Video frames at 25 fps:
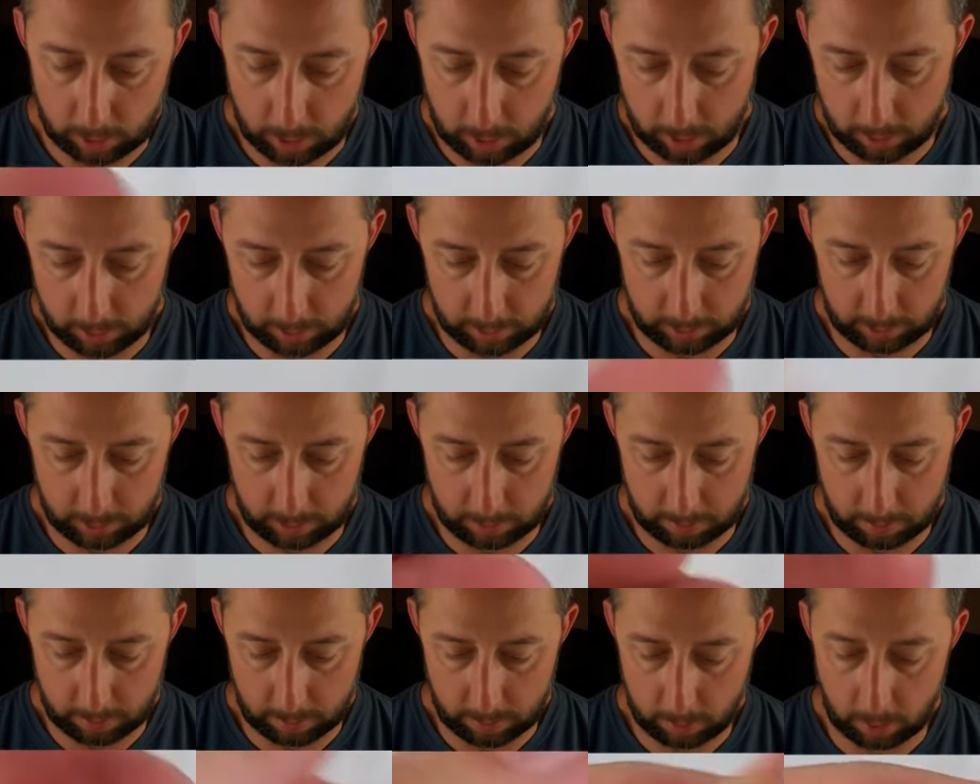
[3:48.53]
cards
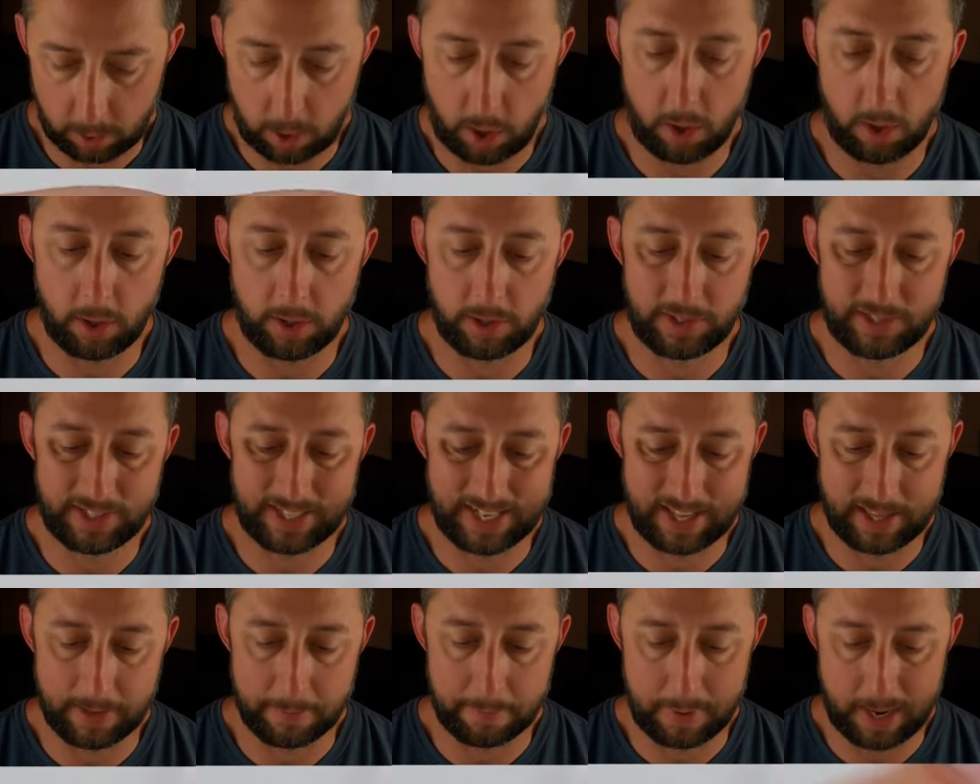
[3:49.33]
in
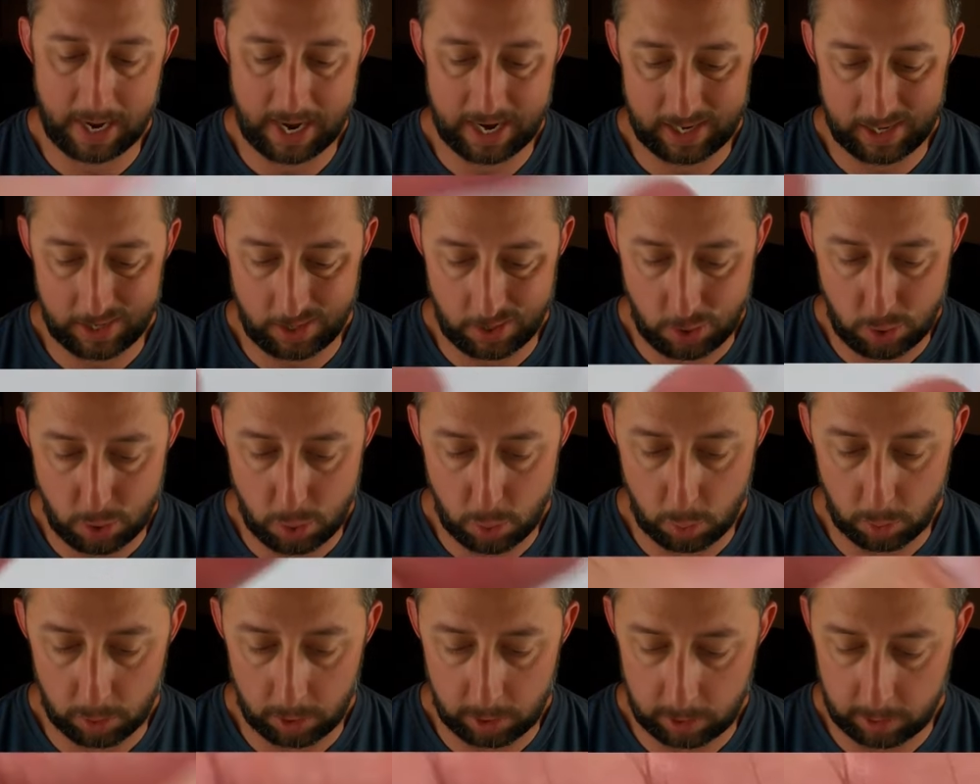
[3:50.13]
the back,
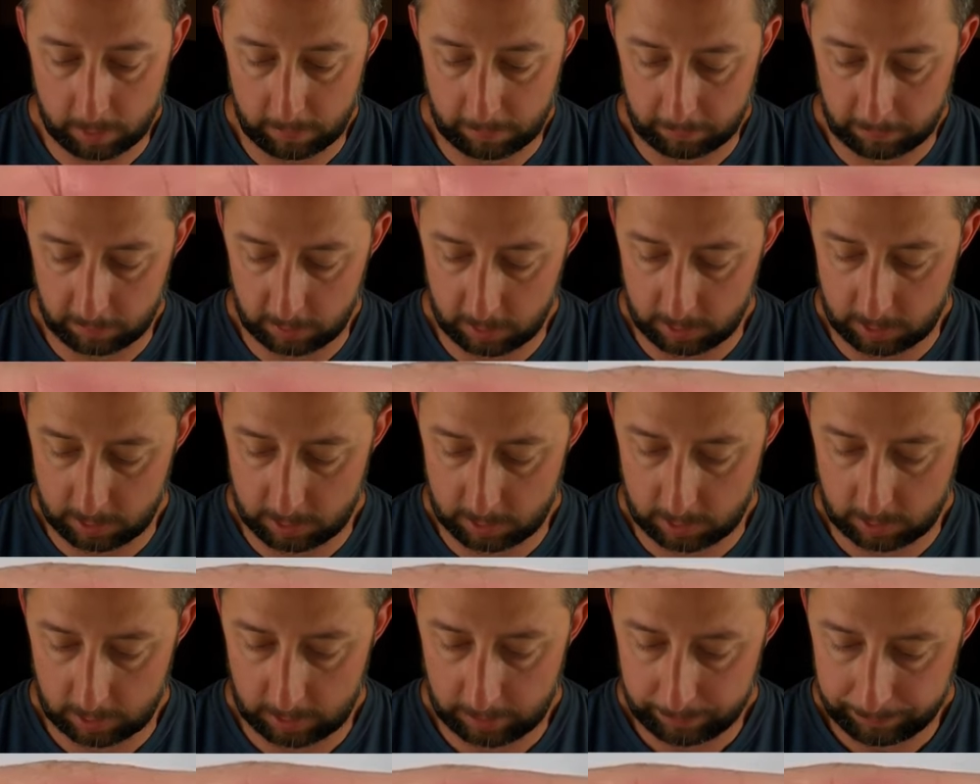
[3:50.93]
newer in the
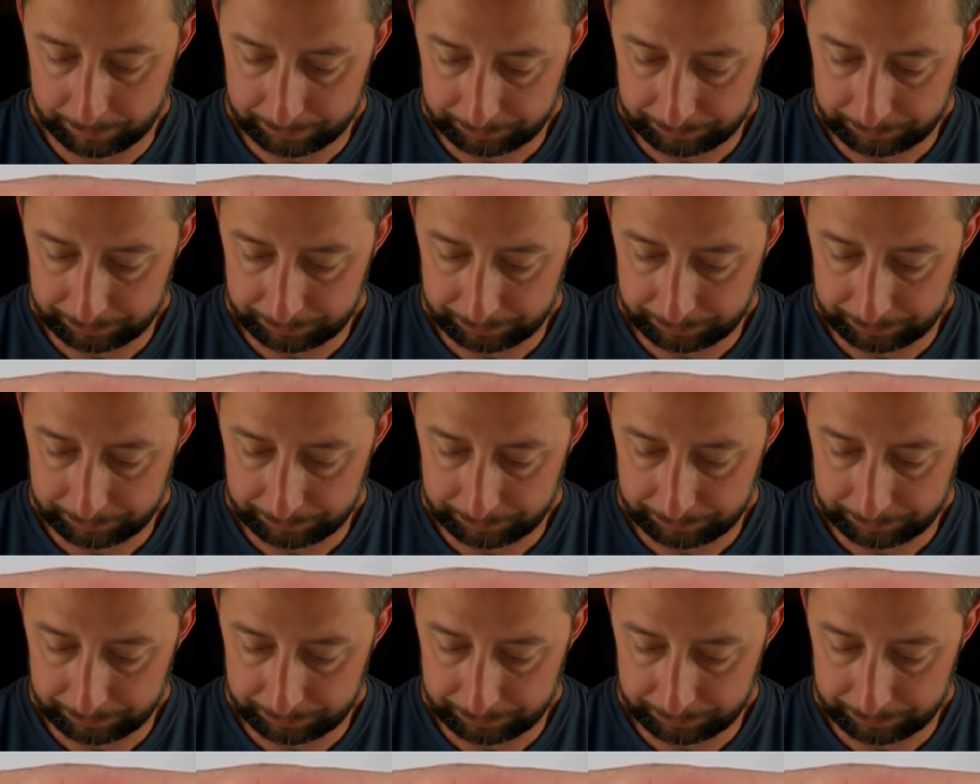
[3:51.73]
front.